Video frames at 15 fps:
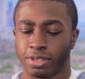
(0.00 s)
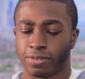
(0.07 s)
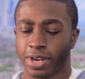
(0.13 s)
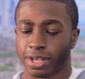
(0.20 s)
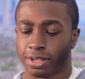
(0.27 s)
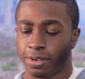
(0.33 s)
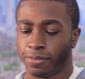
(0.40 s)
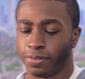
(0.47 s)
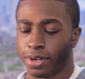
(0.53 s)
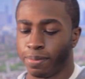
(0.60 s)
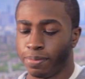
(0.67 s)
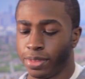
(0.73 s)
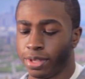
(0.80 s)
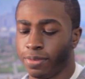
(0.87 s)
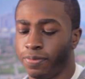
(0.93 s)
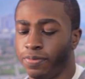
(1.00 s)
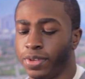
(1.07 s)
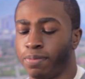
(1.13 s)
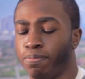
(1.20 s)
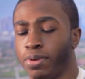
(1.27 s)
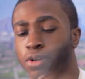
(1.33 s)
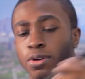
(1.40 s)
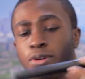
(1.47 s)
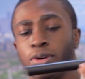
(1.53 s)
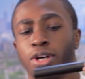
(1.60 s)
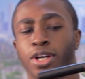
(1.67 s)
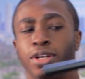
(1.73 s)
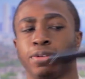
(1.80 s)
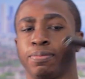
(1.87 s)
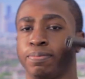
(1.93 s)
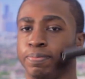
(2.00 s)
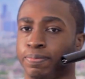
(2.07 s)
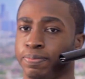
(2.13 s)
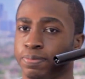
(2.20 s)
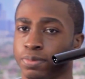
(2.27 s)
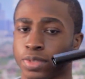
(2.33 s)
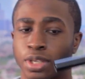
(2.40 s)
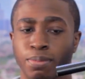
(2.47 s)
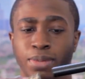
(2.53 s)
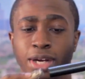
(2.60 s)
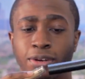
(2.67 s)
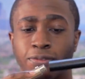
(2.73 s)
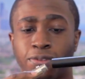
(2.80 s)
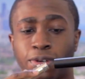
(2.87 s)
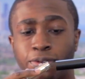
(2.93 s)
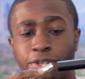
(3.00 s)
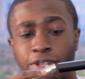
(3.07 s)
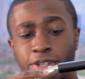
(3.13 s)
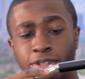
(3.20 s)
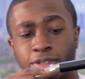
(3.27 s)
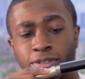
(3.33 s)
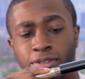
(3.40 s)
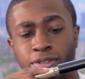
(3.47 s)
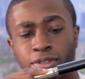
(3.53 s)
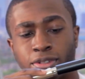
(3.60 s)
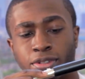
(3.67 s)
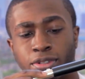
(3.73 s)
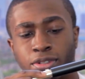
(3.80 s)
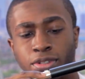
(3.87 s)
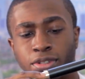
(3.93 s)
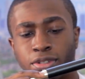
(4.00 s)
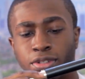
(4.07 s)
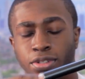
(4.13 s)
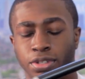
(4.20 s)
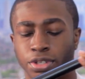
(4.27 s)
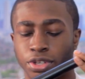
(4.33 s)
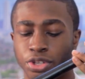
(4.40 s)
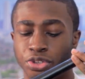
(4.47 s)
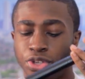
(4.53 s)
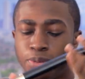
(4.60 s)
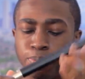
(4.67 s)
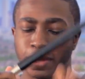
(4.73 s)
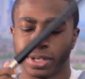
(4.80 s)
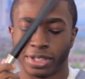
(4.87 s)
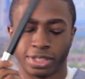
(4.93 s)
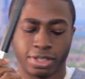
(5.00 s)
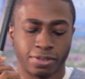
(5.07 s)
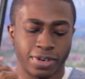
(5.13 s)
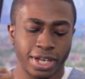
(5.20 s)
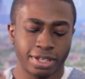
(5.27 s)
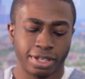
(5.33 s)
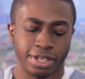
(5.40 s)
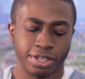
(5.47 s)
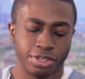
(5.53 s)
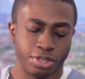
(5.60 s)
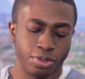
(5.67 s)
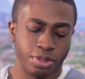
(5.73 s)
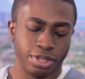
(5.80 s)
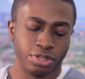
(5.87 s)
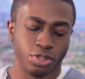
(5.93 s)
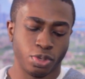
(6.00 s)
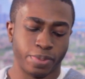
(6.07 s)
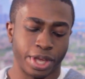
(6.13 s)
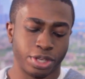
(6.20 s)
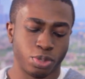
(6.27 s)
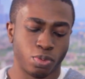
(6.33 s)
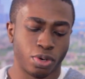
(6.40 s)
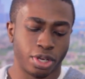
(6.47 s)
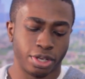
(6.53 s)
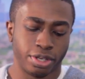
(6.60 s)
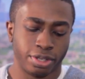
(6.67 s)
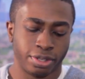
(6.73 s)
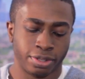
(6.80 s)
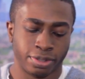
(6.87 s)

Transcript: directly from the VidPro microphone here, you can plug this directly into the Zoom H1,